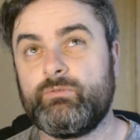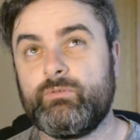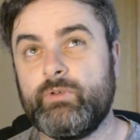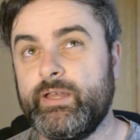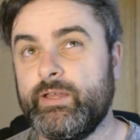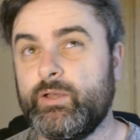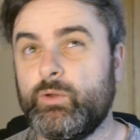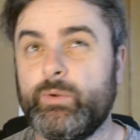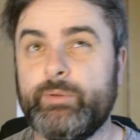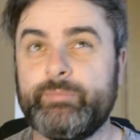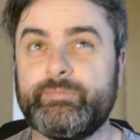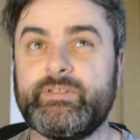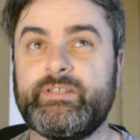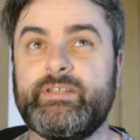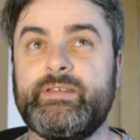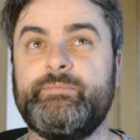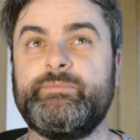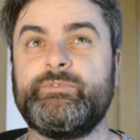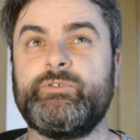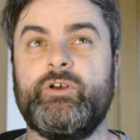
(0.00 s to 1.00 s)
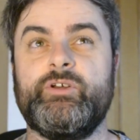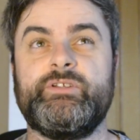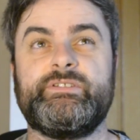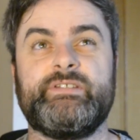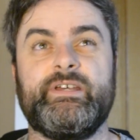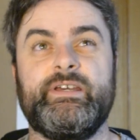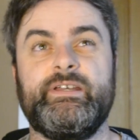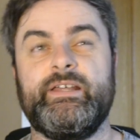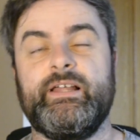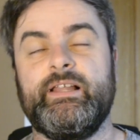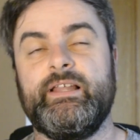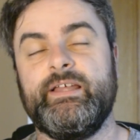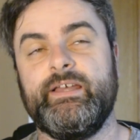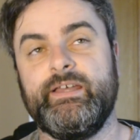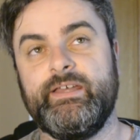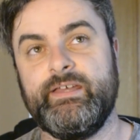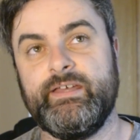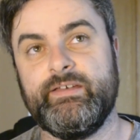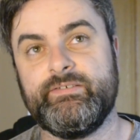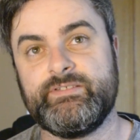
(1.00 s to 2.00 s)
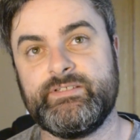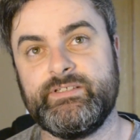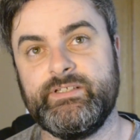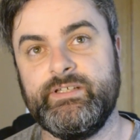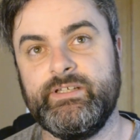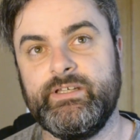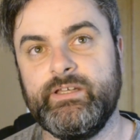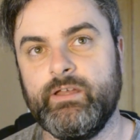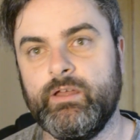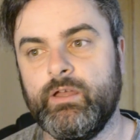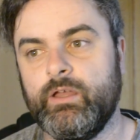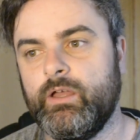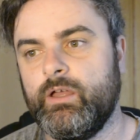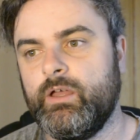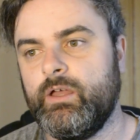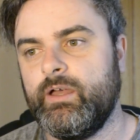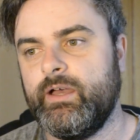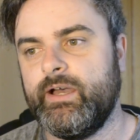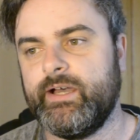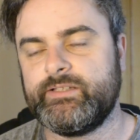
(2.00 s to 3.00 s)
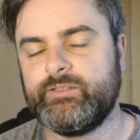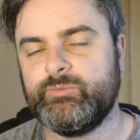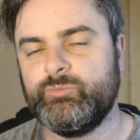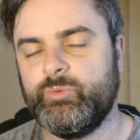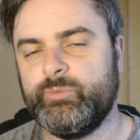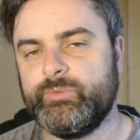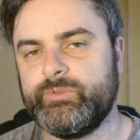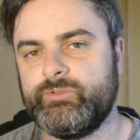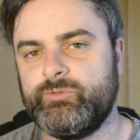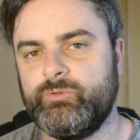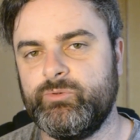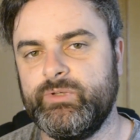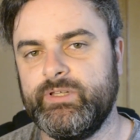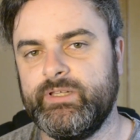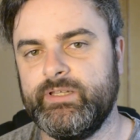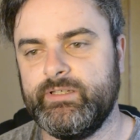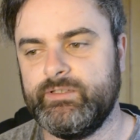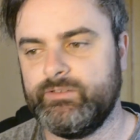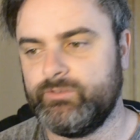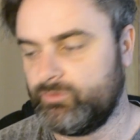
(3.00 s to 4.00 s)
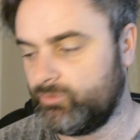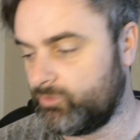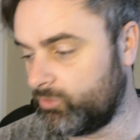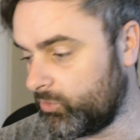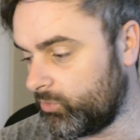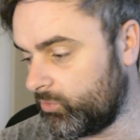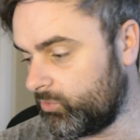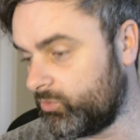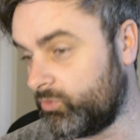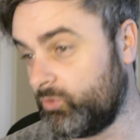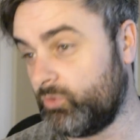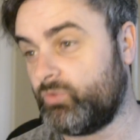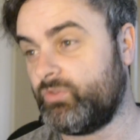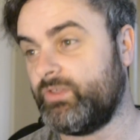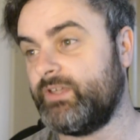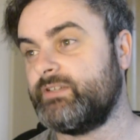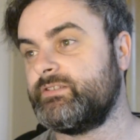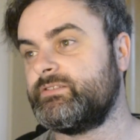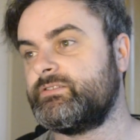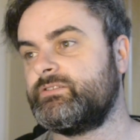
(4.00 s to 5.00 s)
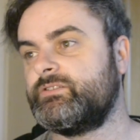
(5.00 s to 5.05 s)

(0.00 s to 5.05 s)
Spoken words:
equipped teams outside LAFC at the moment to really do good things.